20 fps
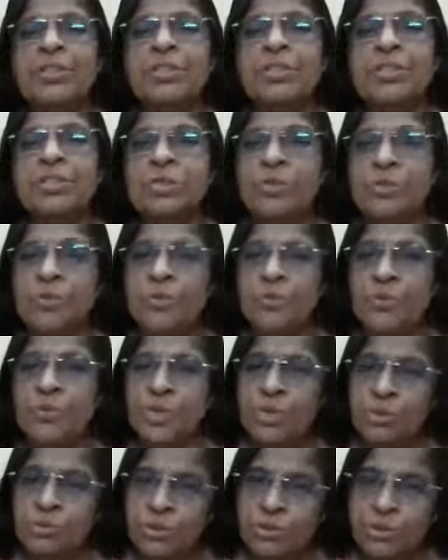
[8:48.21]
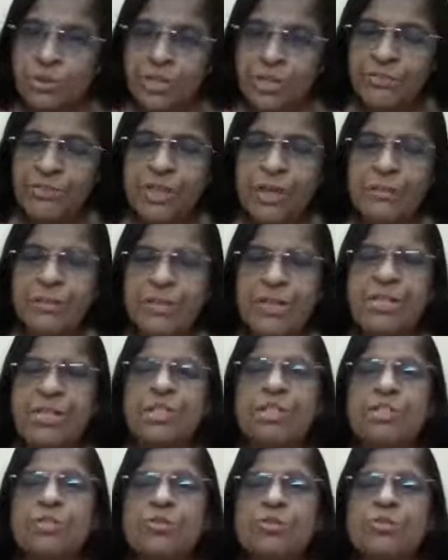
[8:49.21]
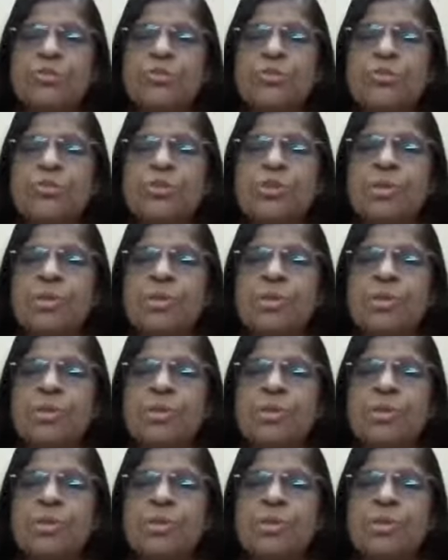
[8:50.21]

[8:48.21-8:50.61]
So we also give remedies to